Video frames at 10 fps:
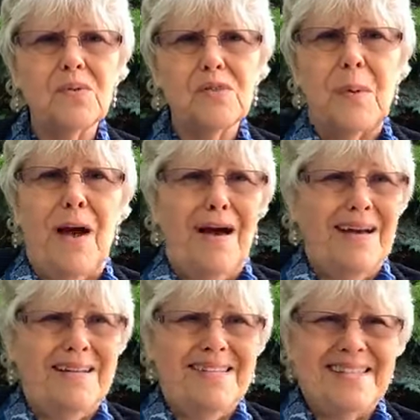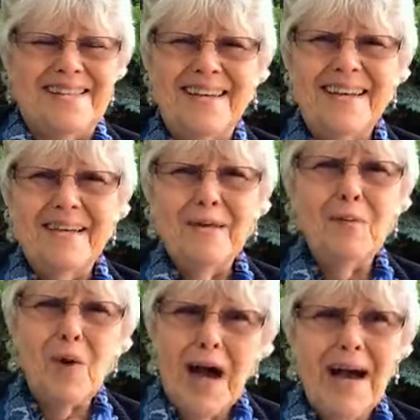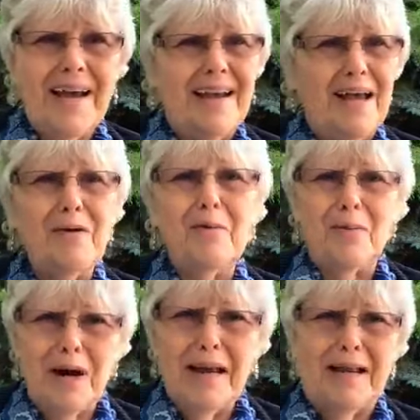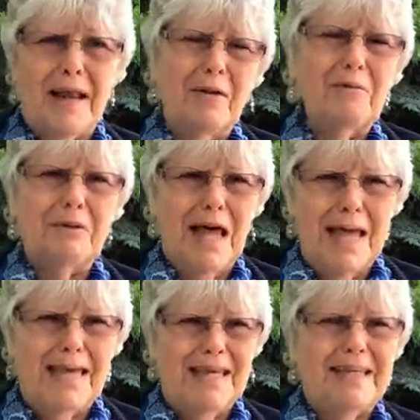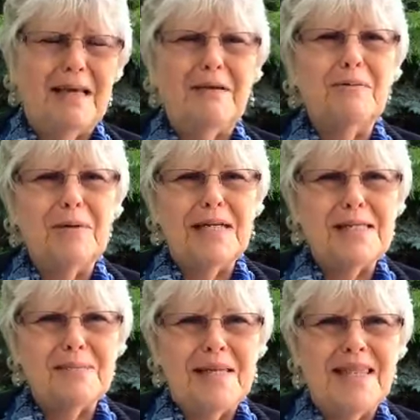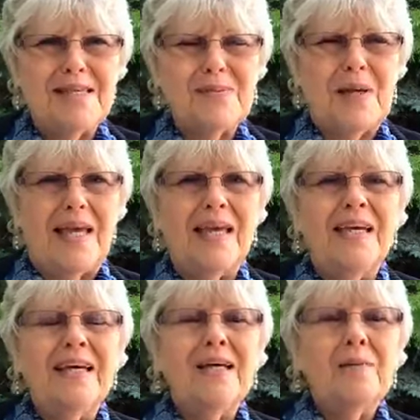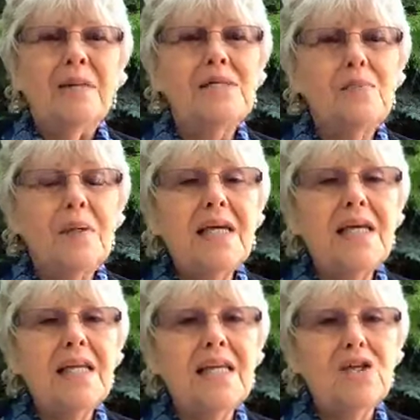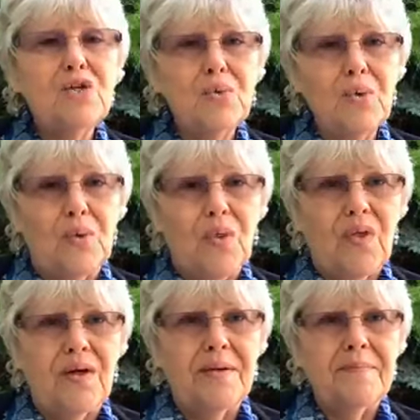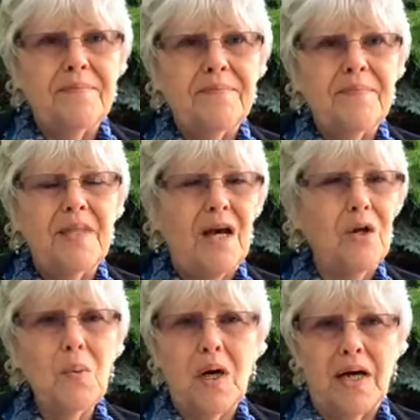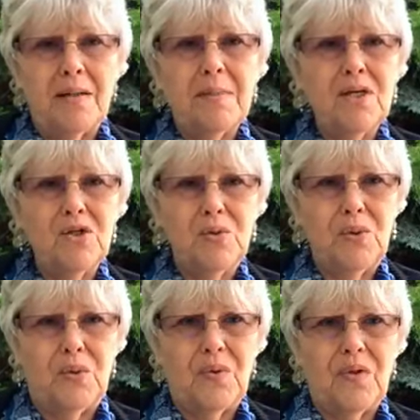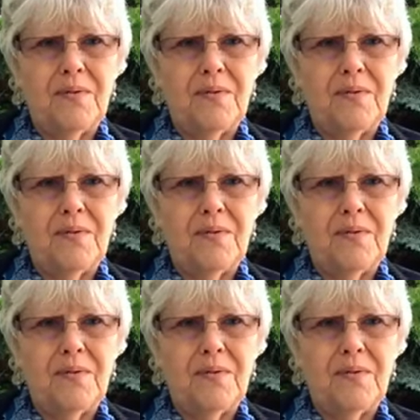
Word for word: response. whine. I don't want it. I don't like it. I don't want it to be this way. But speak it in a truth. Not a whine, but a truth.